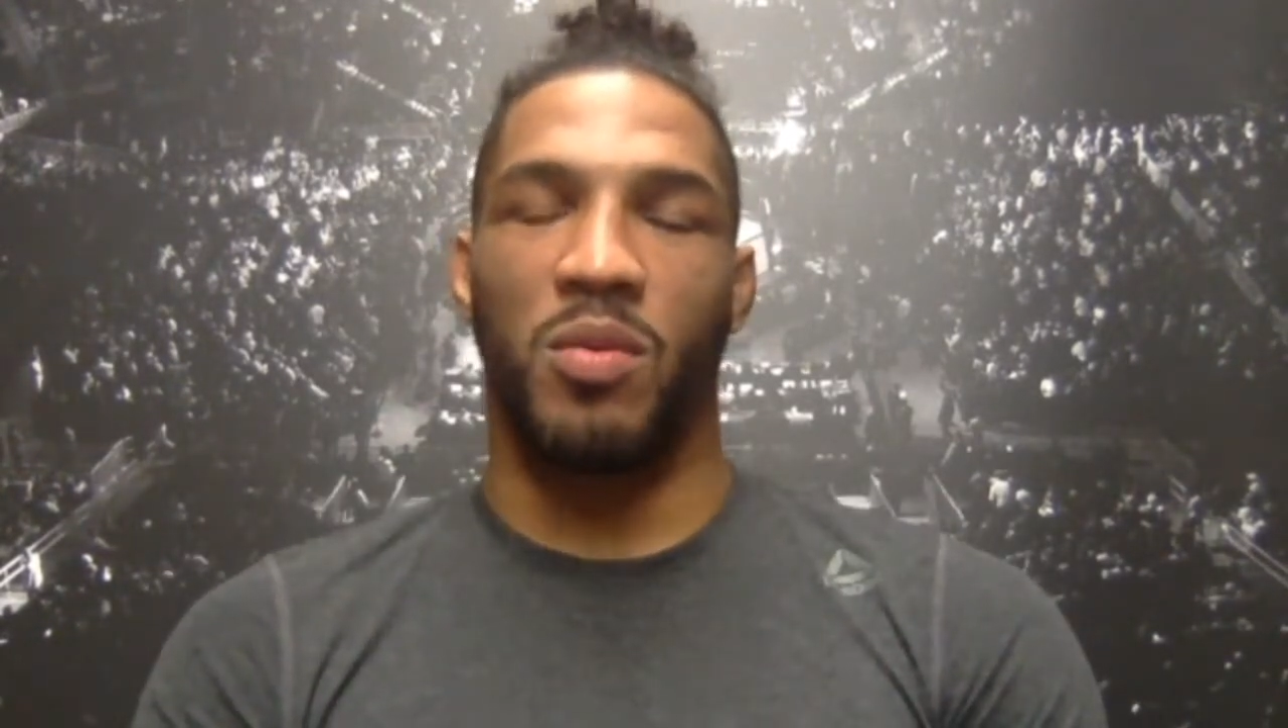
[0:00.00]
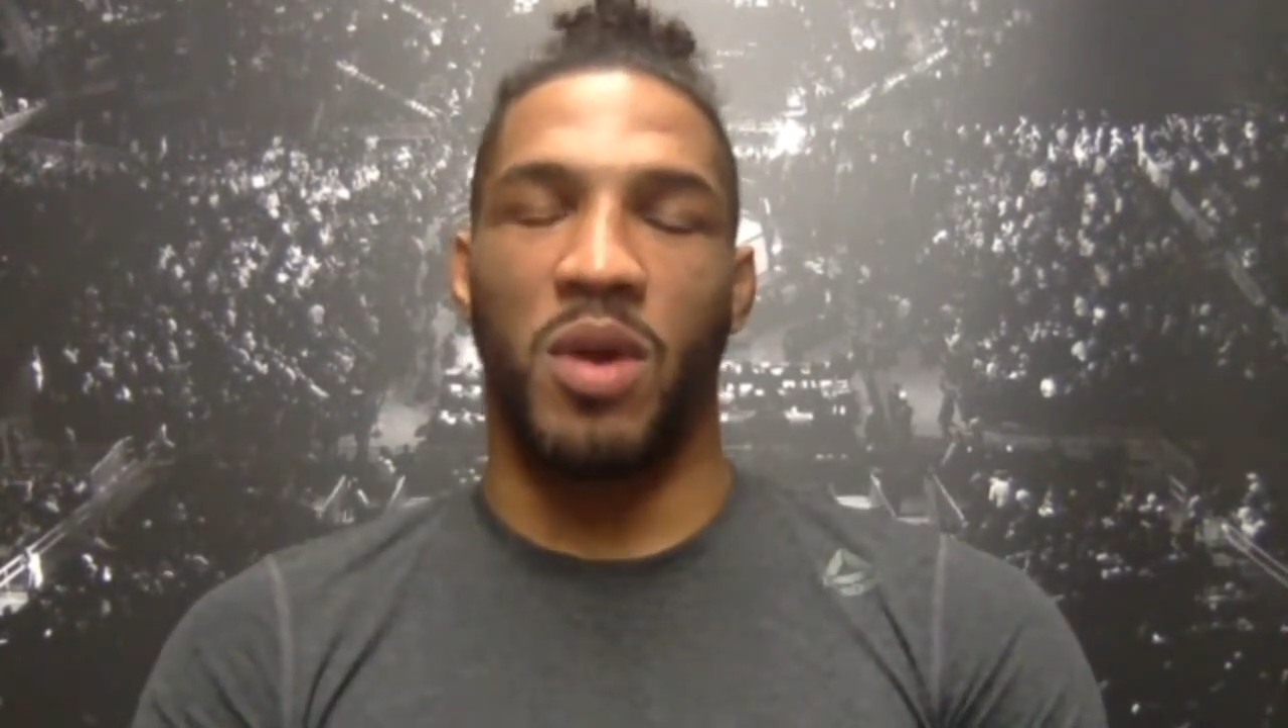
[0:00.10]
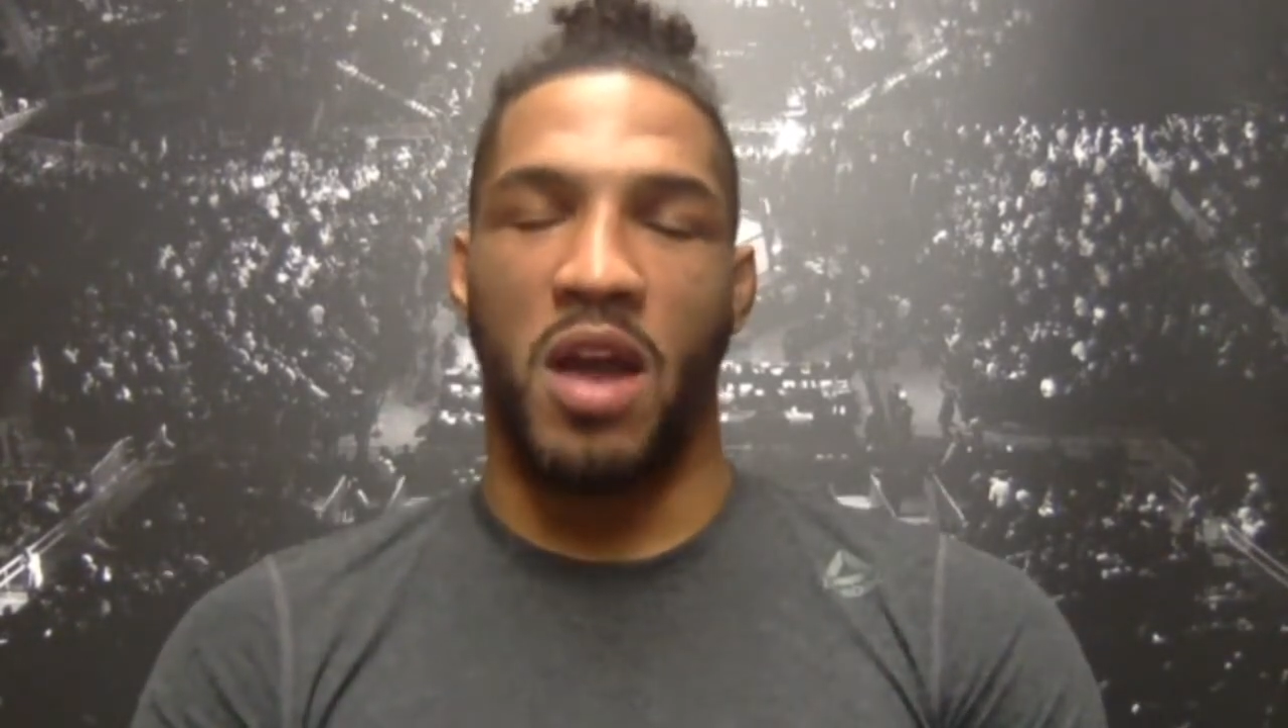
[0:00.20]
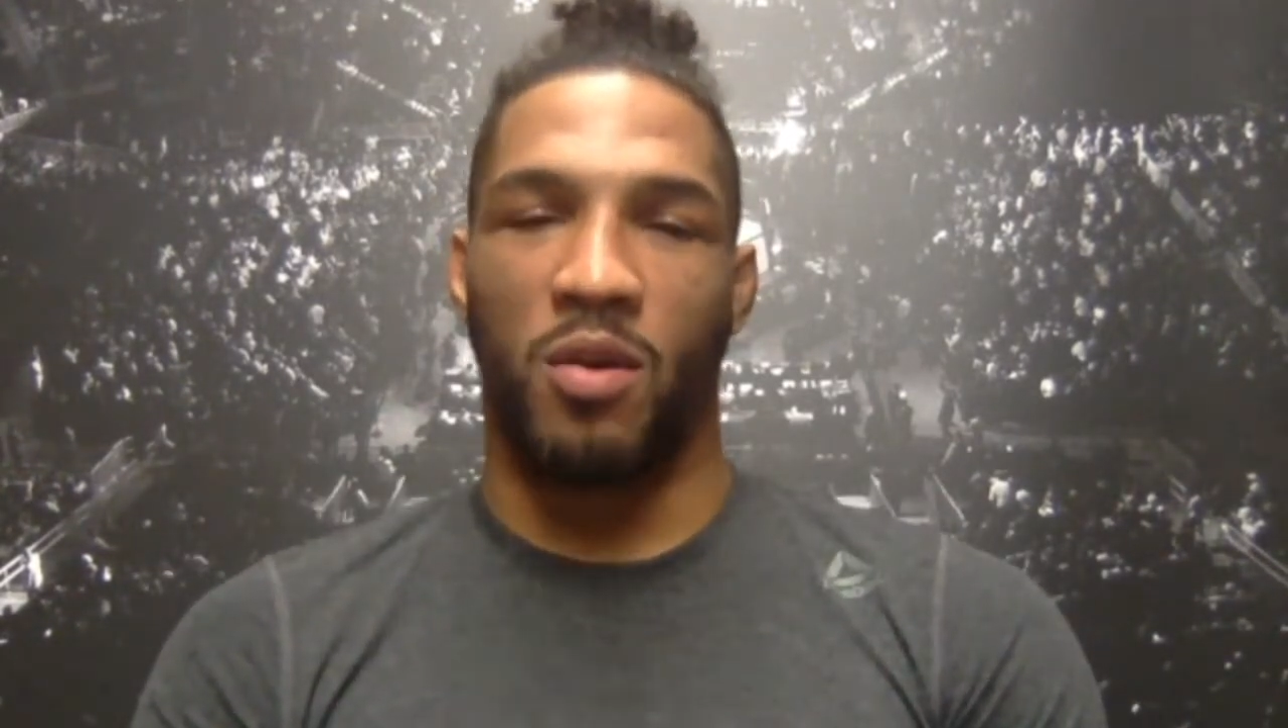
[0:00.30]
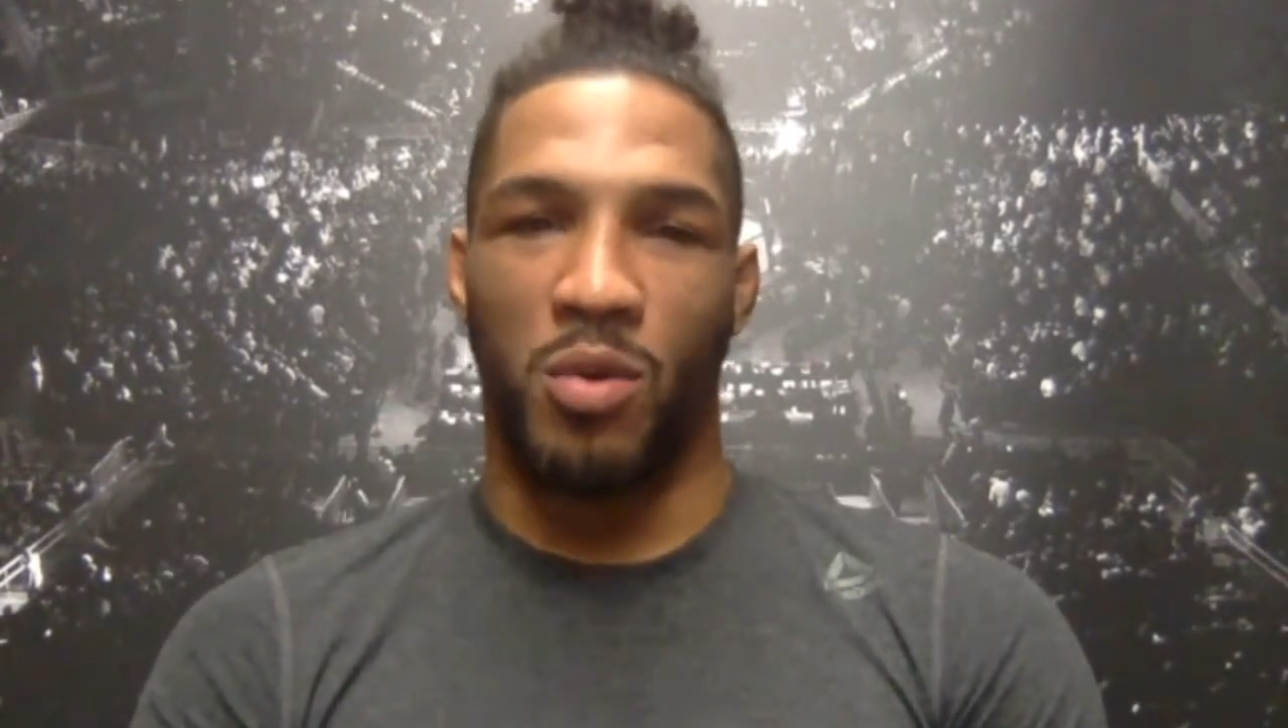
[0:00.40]

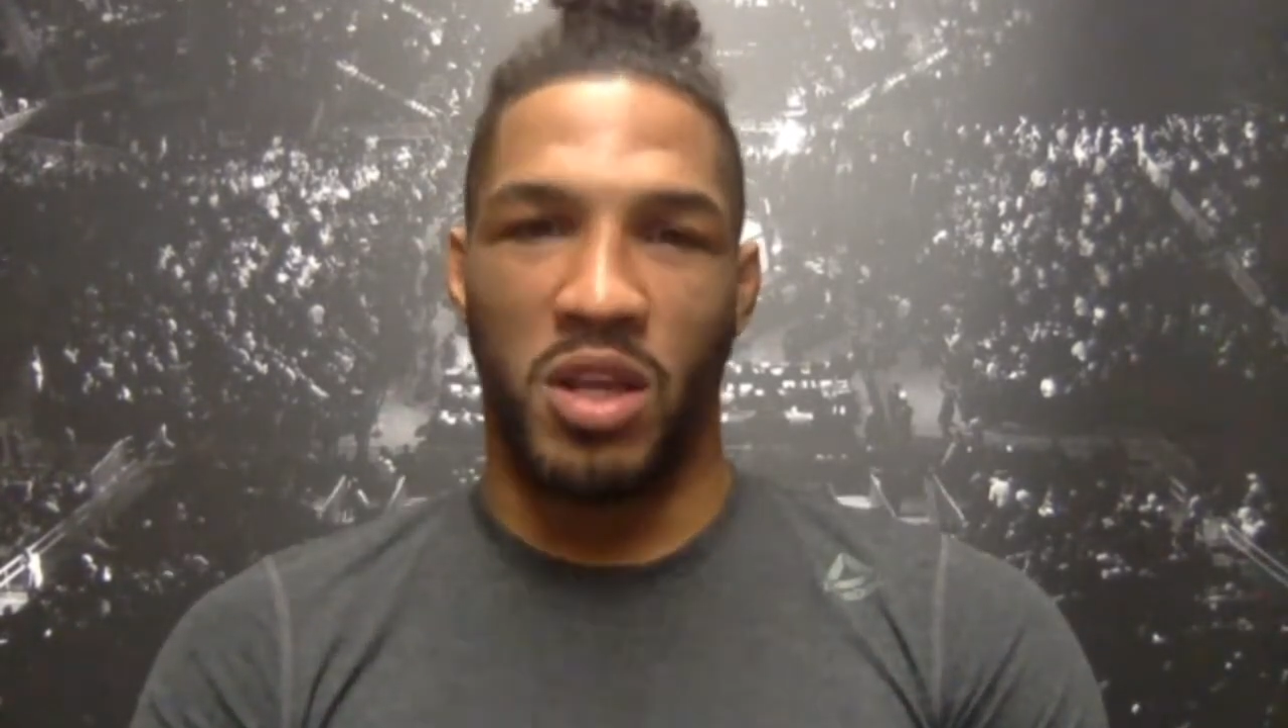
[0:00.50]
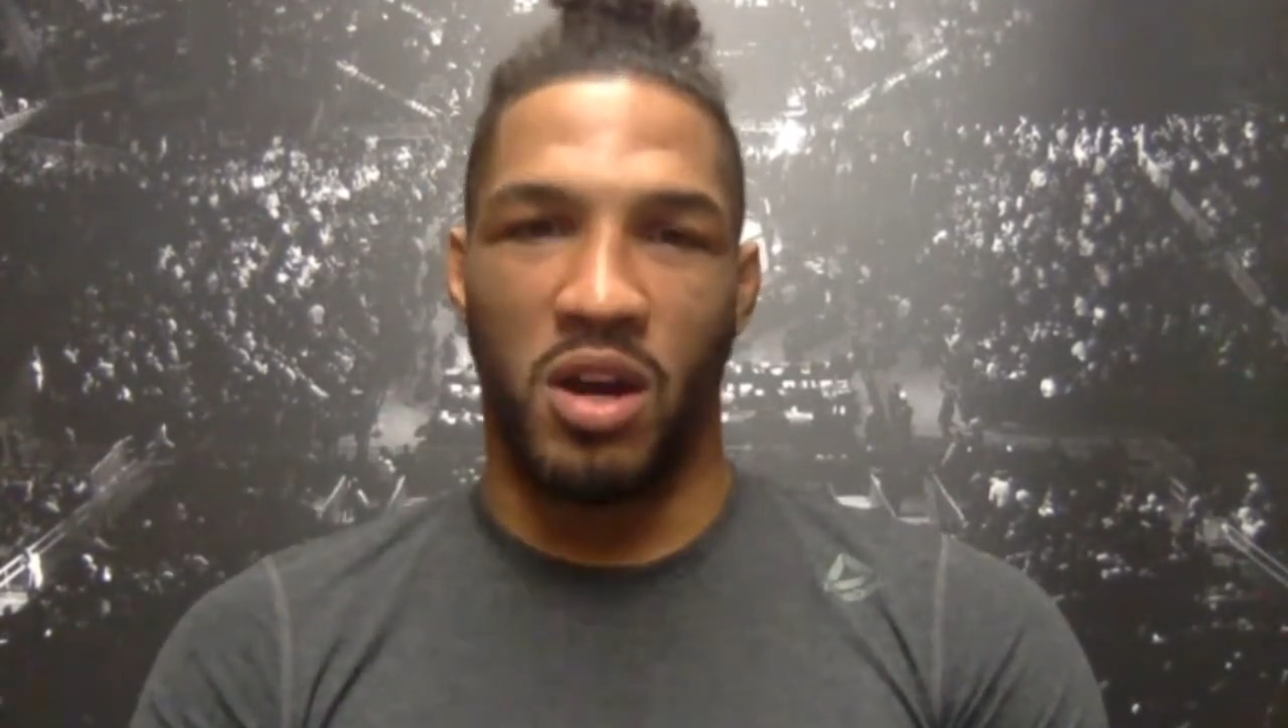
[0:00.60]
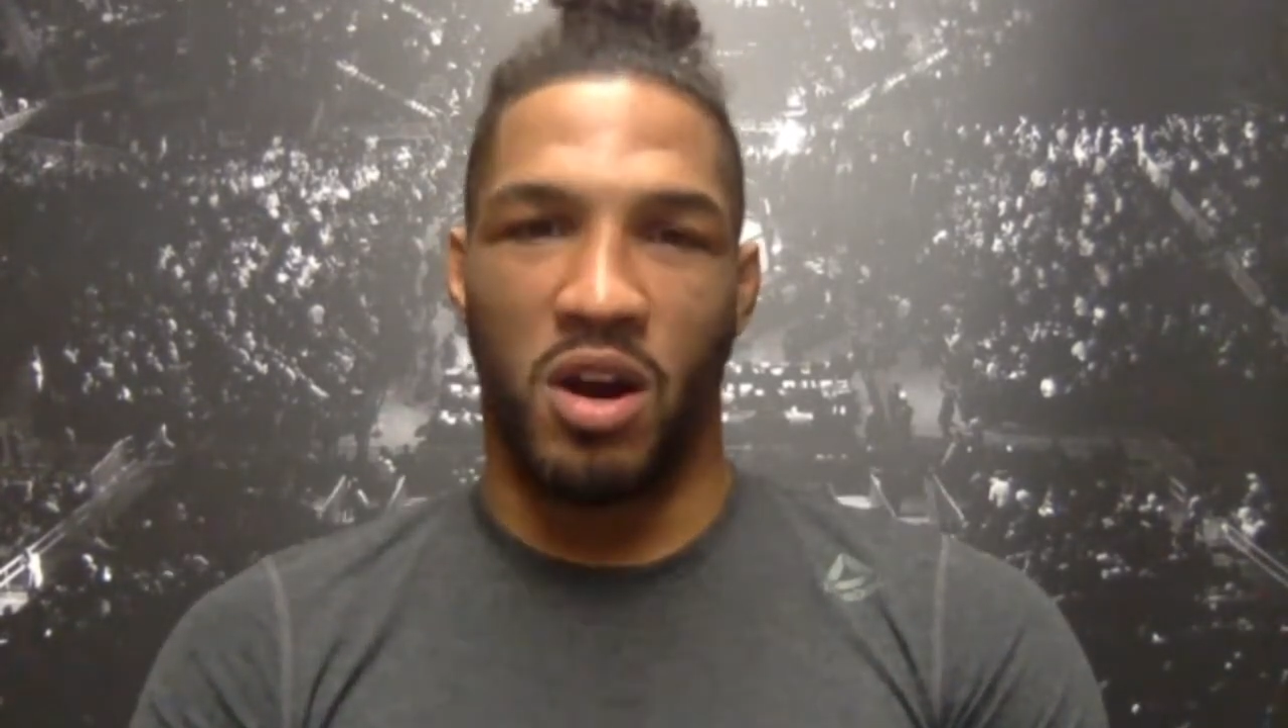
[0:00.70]
we had a really